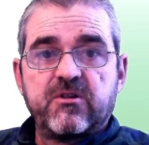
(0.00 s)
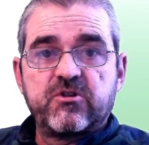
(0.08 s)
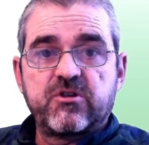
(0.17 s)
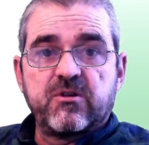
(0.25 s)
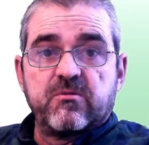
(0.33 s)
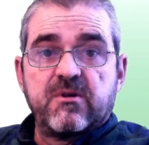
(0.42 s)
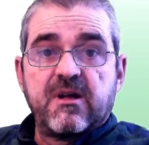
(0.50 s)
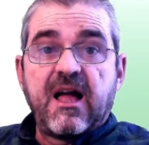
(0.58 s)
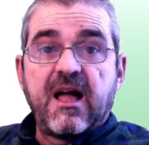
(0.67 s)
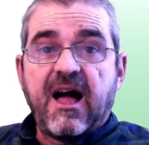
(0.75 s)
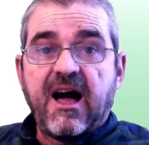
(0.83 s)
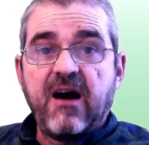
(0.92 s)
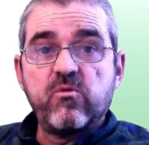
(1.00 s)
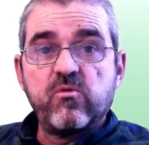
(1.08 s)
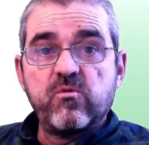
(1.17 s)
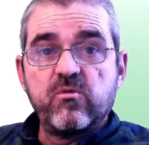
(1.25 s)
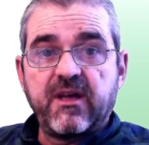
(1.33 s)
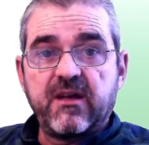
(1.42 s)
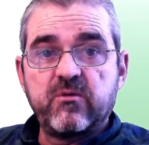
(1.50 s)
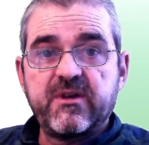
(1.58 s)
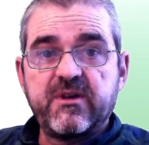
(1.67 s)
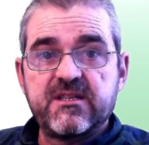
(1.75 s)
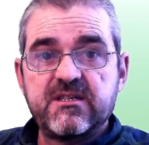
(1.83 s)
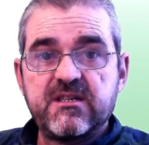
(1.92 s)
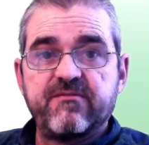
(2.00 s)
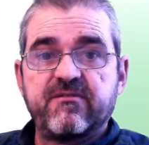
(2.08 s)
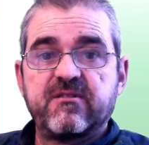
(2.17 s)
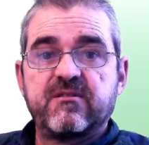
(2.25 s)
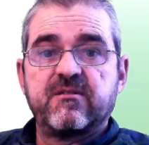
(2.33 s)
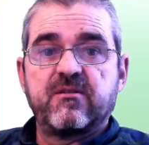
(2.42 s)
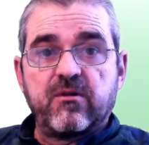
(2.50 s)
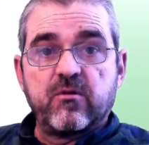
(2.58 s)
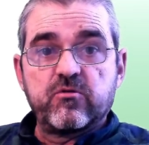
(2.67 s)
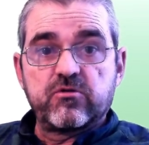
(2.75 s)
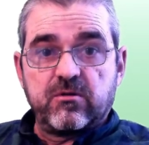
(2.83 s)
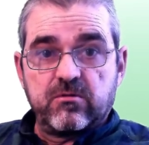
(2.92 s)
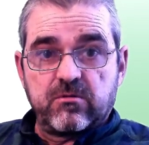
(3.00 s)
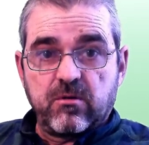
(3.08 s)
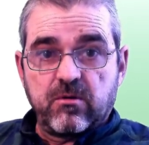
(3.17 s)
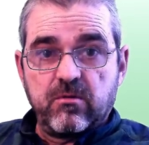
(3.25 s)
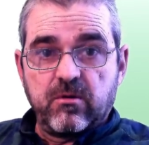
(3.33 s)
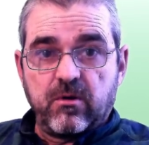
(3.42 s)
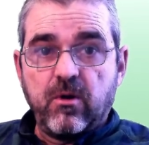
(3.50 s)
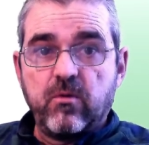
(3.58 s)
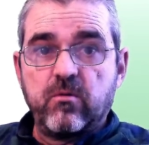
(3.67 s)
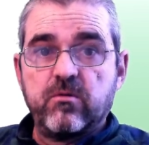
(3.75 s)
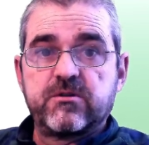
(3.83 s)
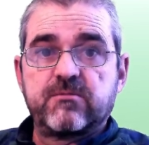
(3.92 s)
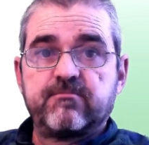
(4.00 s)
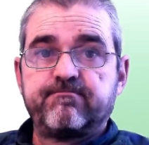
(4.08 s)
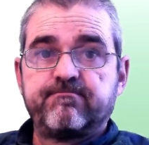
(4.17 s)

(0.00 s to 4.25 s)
So, how can we achieve those control goals?